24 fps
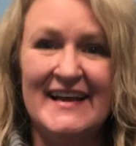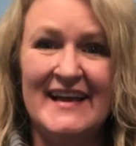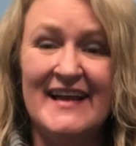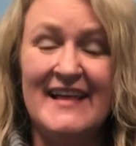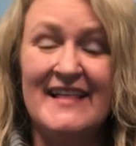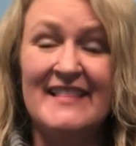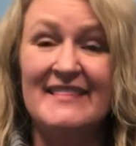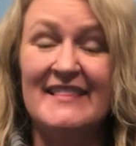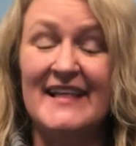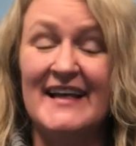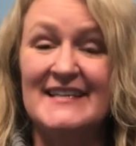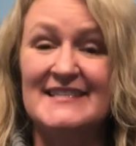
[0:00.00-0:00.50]

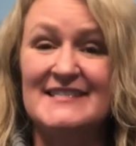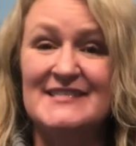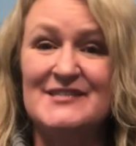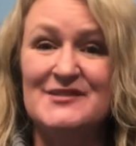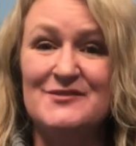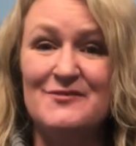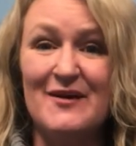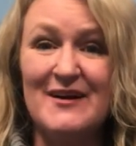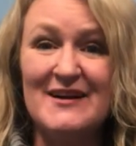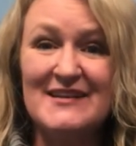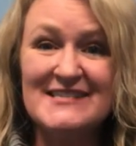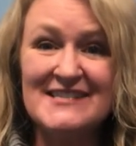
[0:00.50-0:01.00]
Let's do
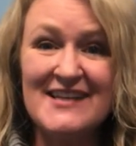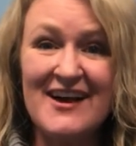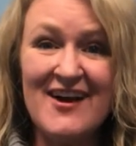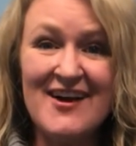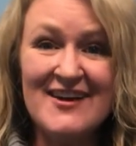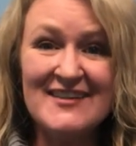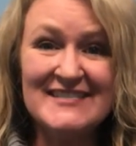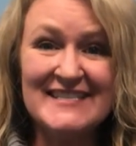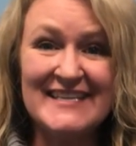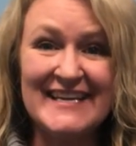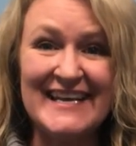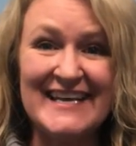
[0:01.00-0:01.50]
our song
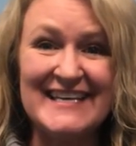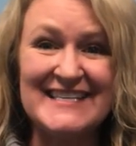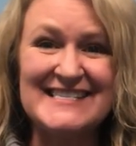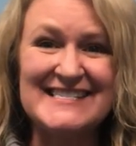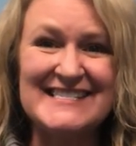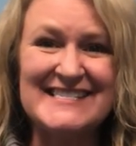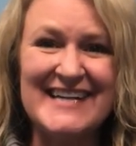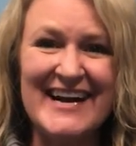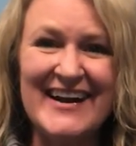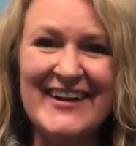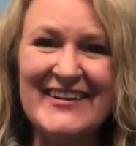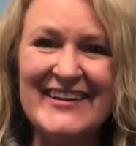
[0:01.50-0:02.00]
to get
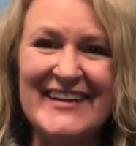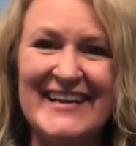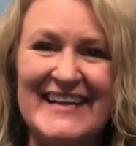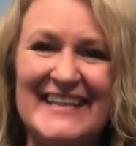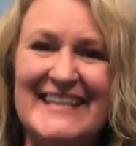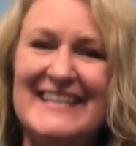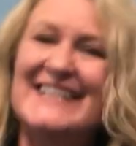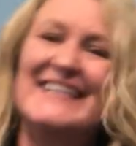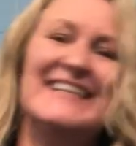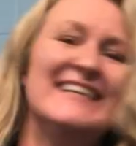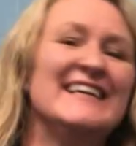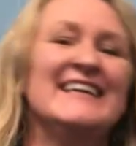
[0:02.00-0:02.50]
started.
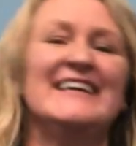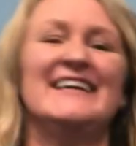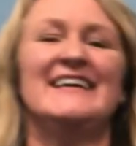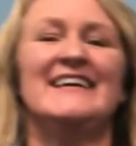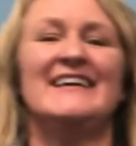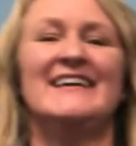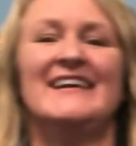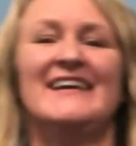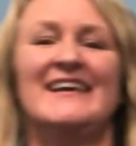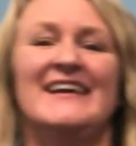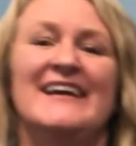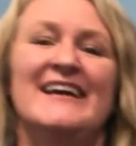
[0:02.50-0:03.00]

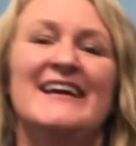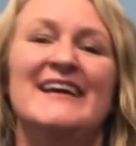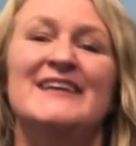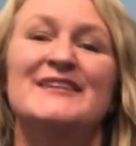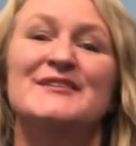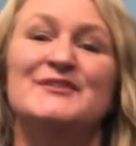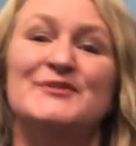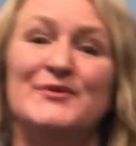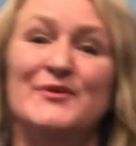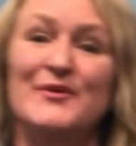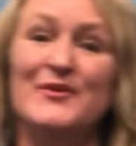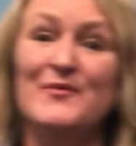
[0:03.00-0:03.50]

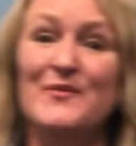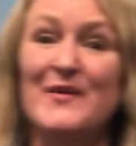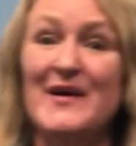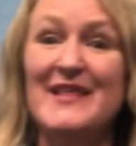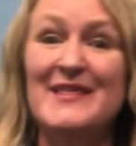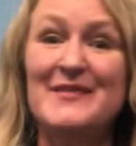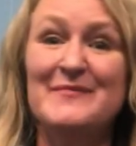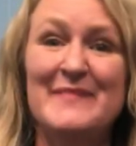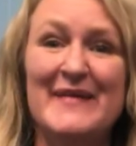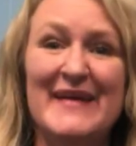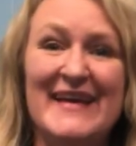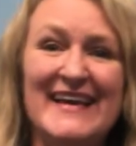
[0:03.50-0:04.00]
Do it with
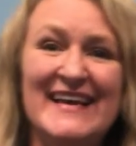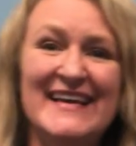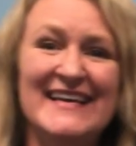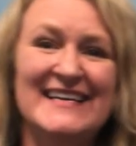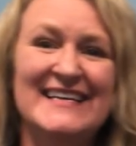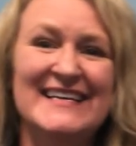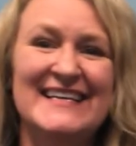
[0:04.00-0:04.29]
me.